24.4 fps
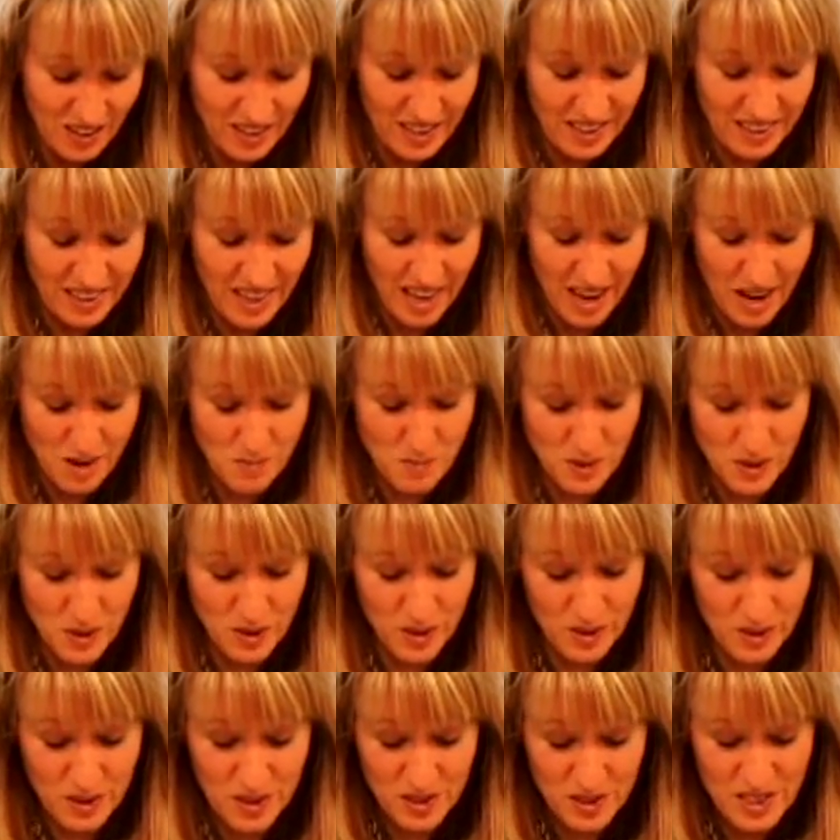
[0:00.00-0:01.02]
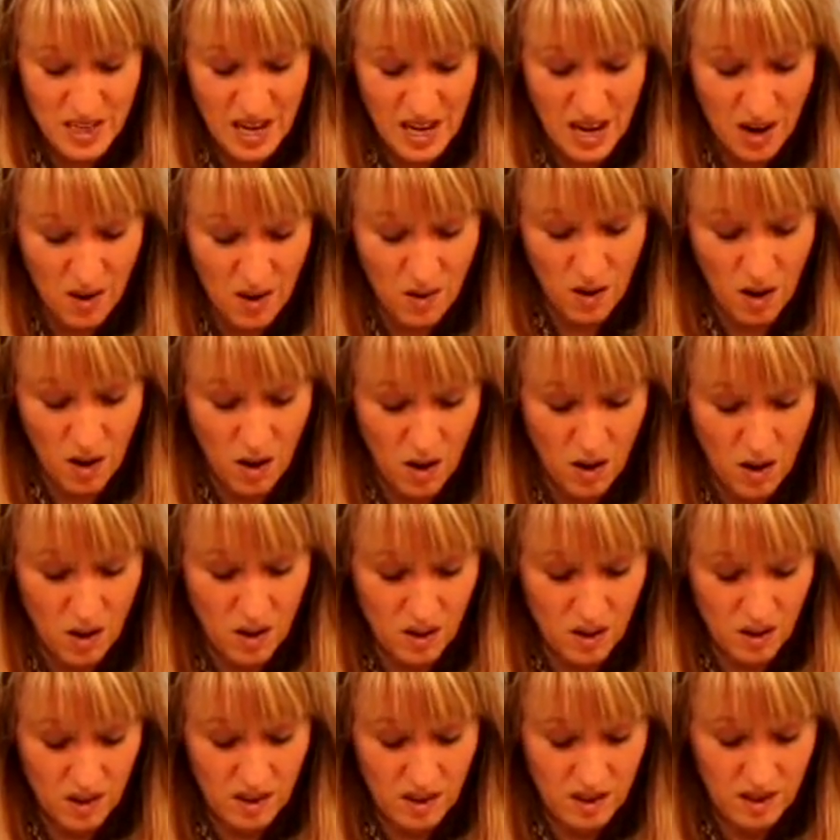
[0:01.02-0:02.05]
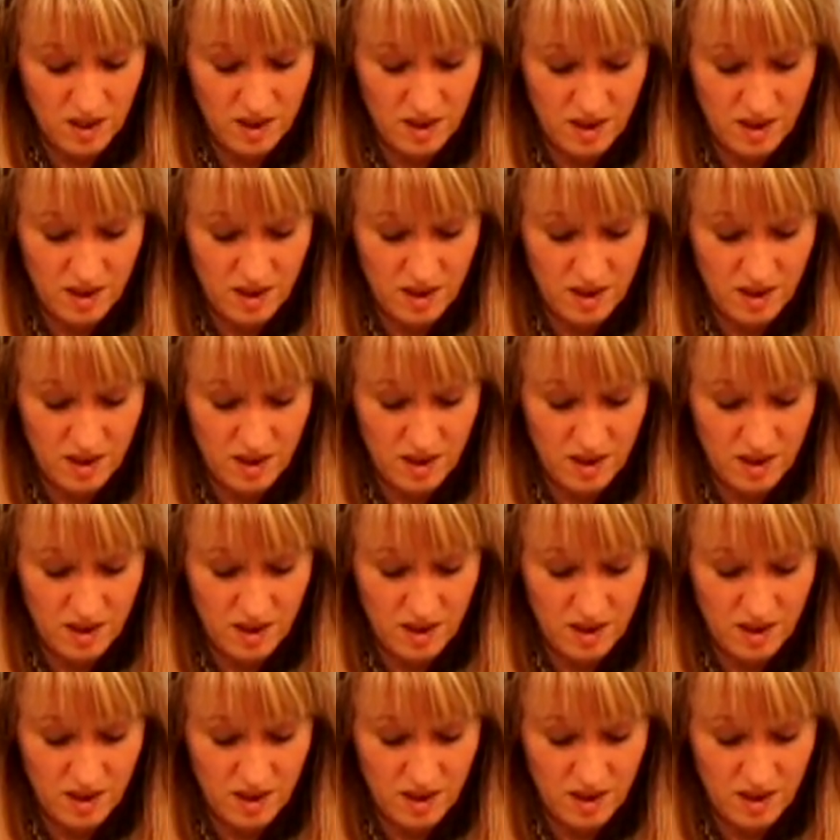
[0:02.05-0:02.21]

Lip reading: Okay, the hamburger is now all